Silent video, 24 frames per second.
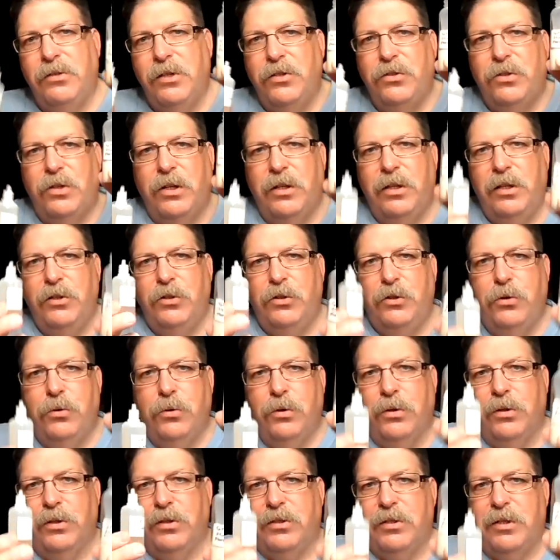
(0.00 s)
And essentially
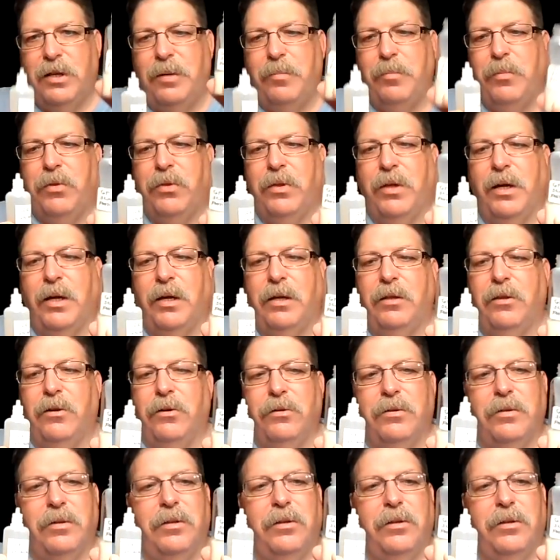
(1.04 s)
these two are the same thing.